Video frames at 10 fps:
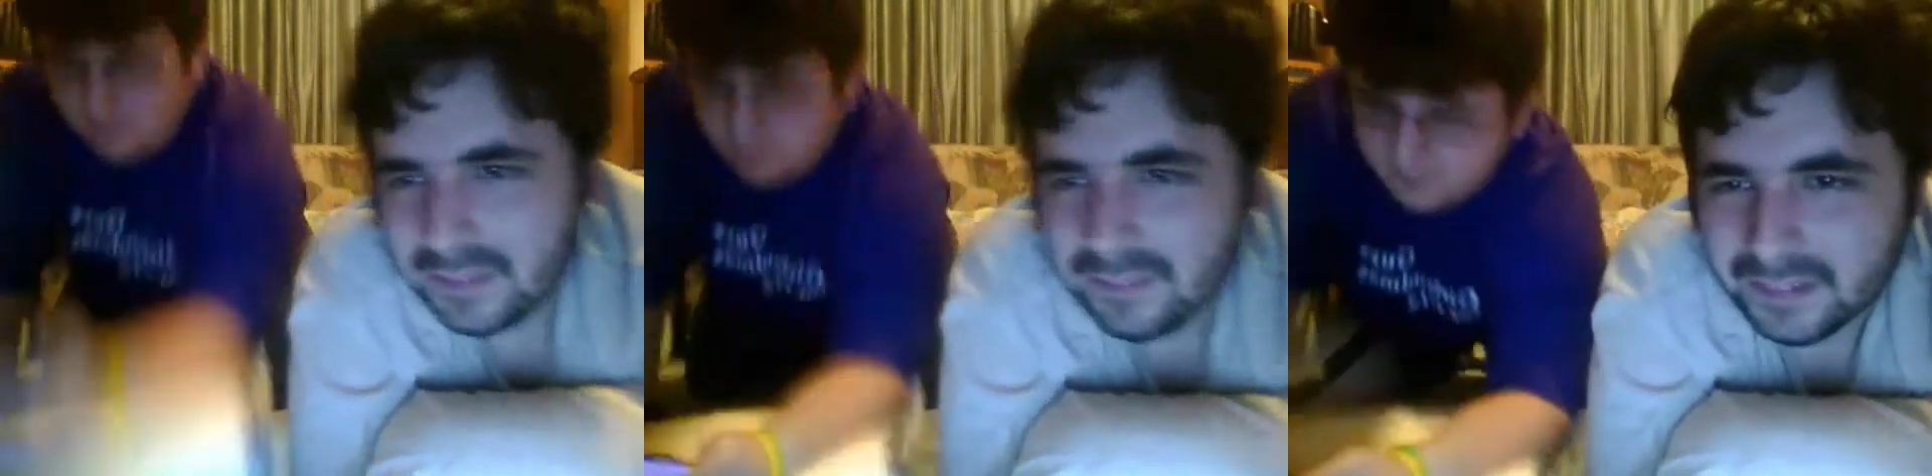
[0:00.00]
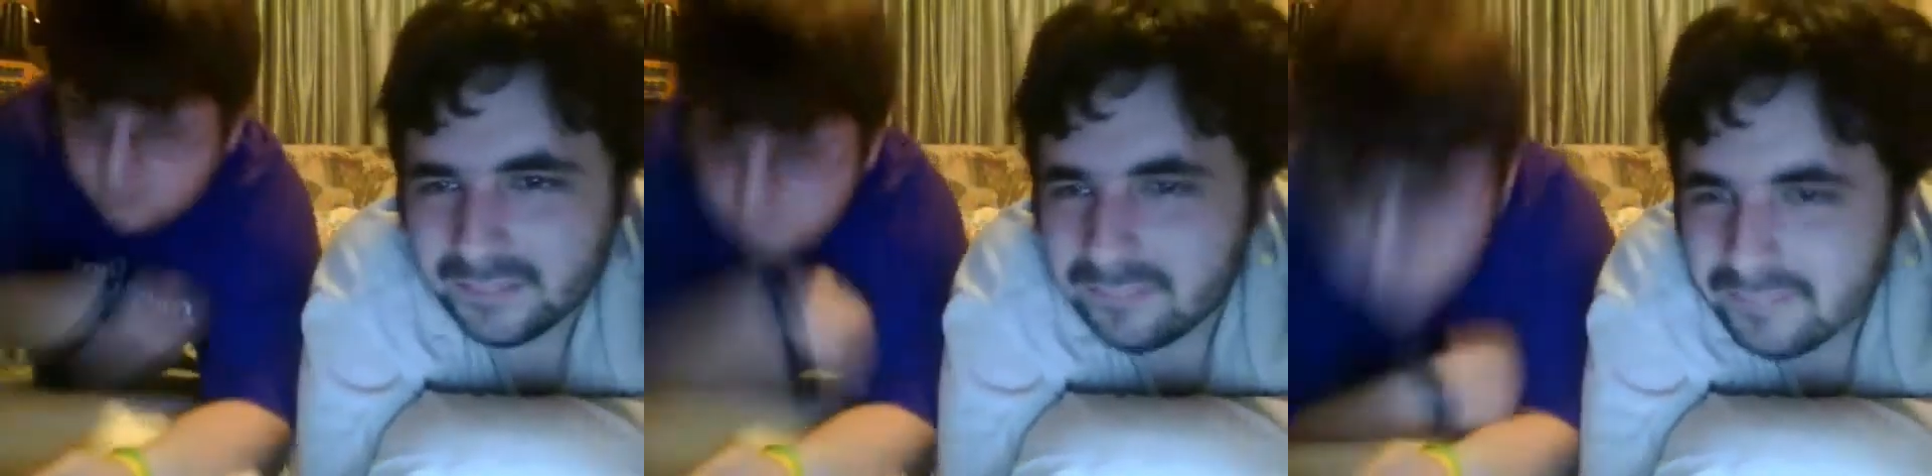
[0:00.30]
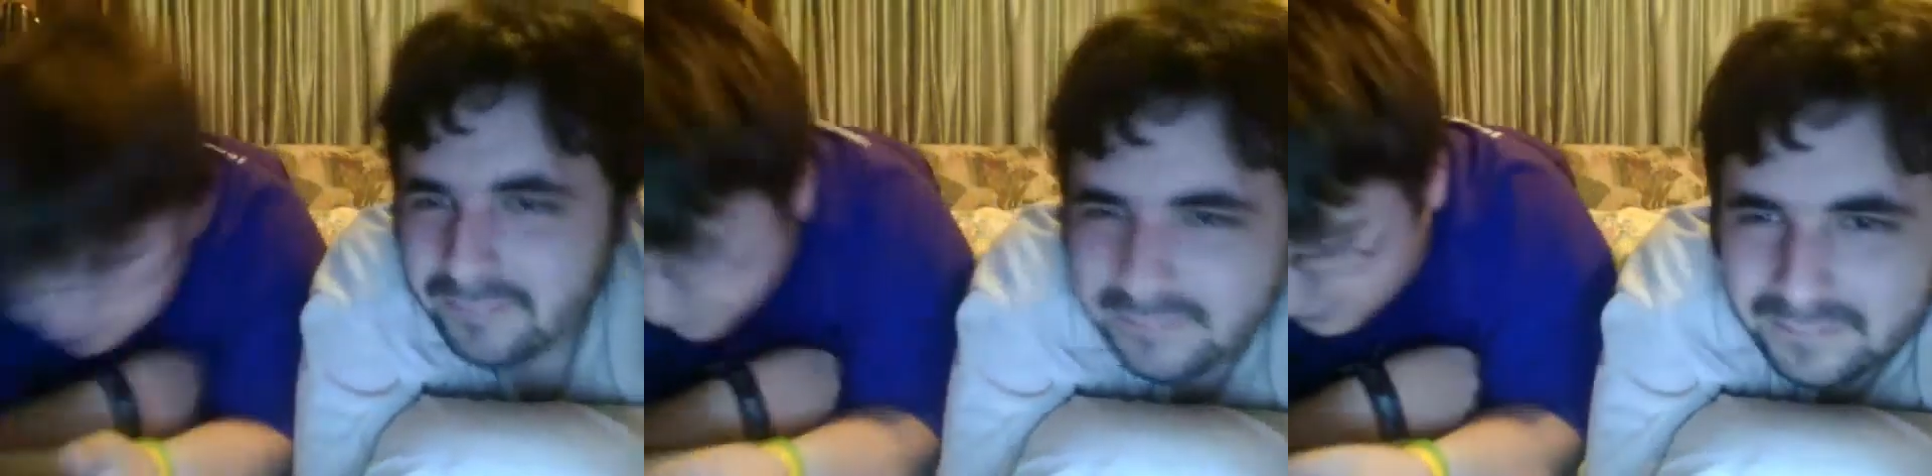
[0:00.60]
Okay.
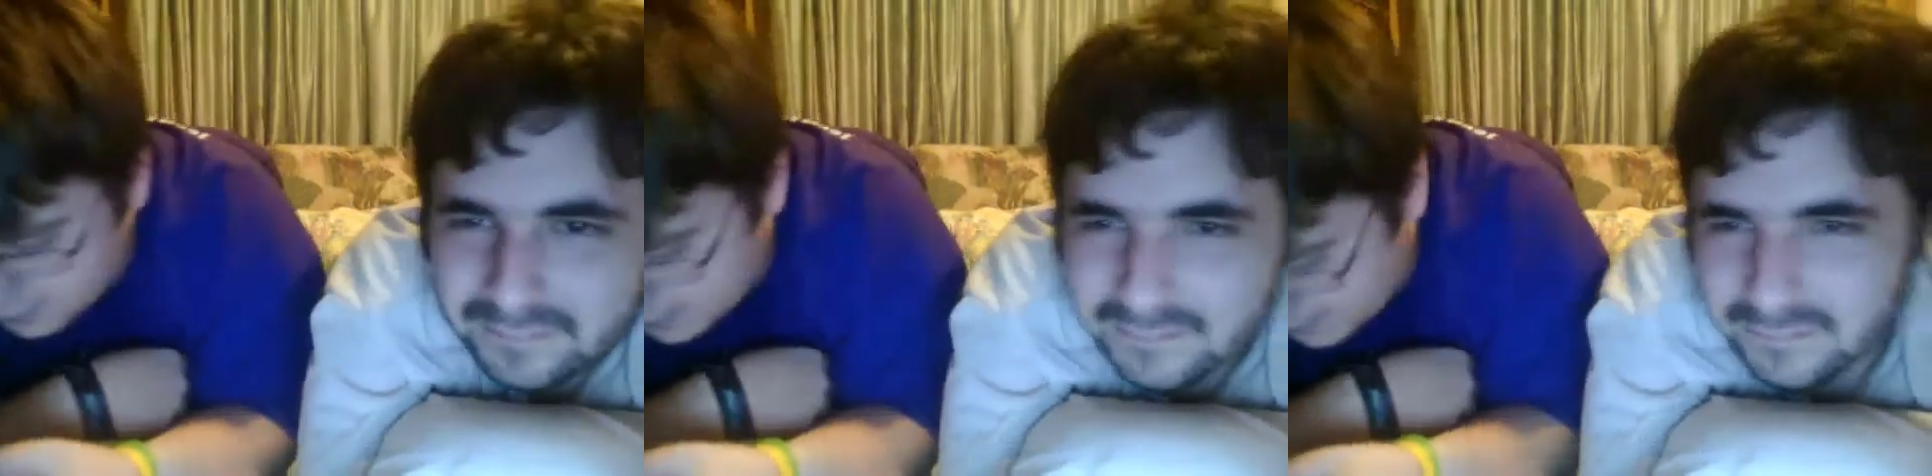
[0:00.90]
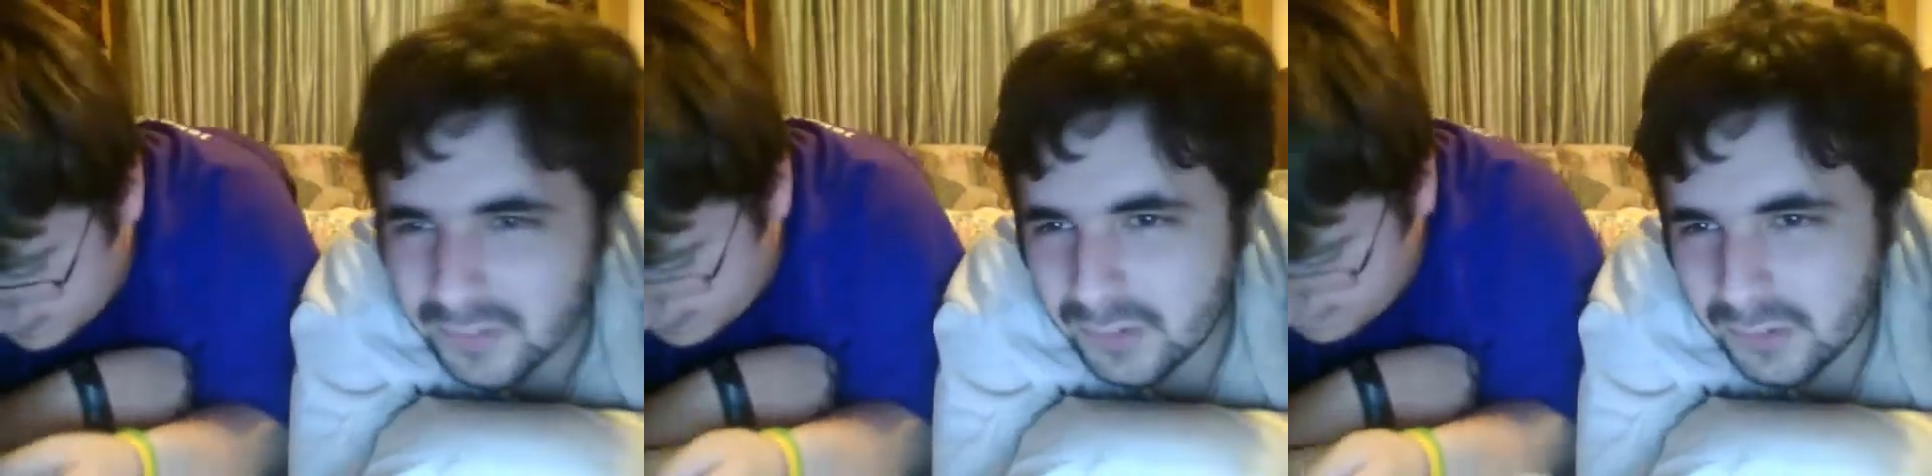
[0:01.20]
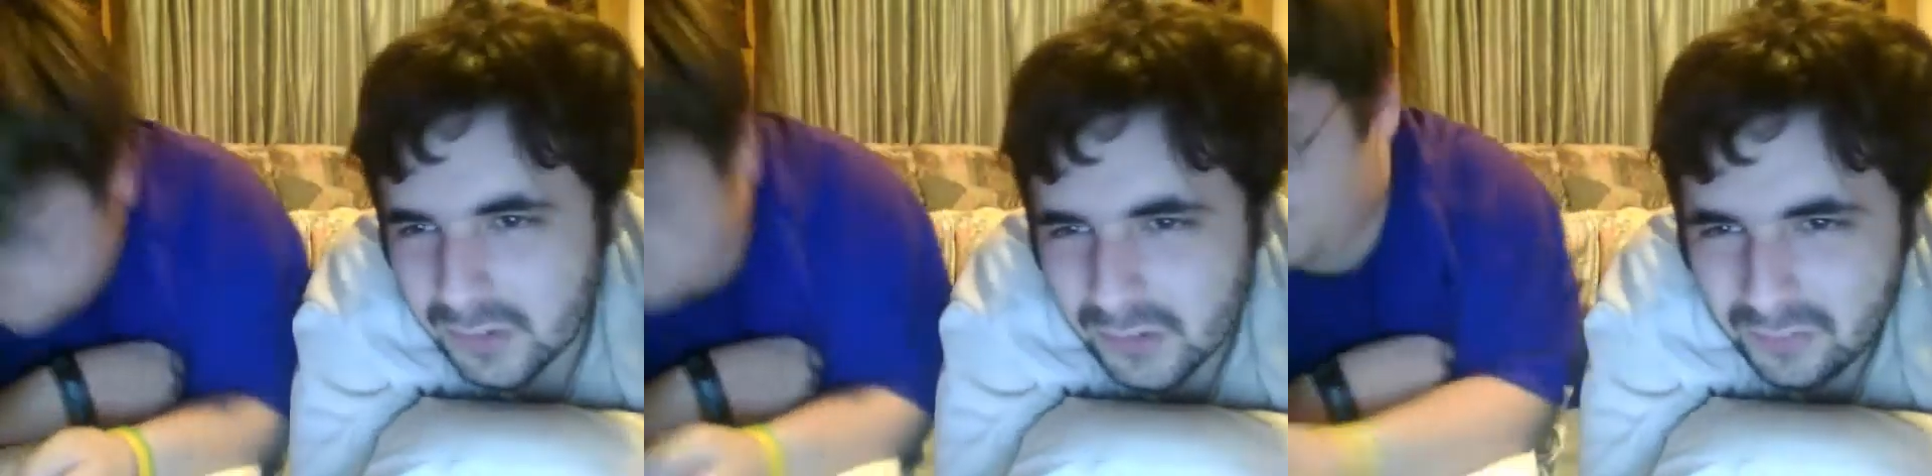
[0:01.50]

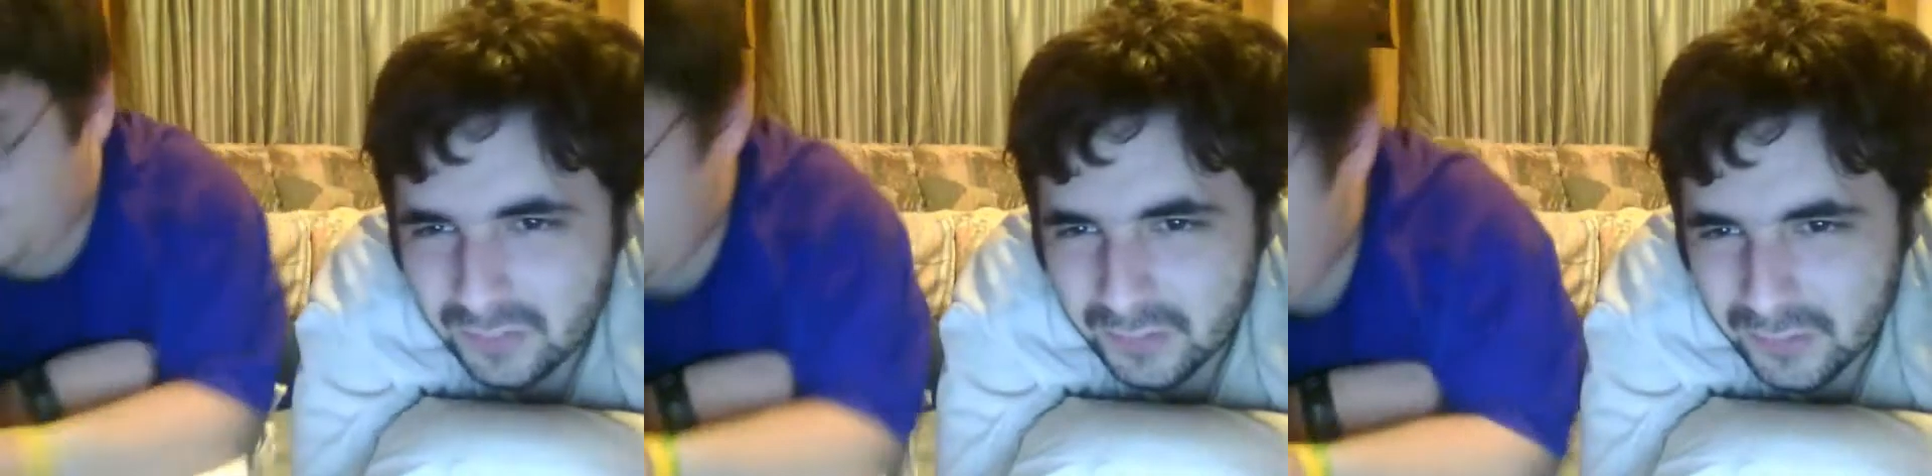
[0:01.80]
"Just a little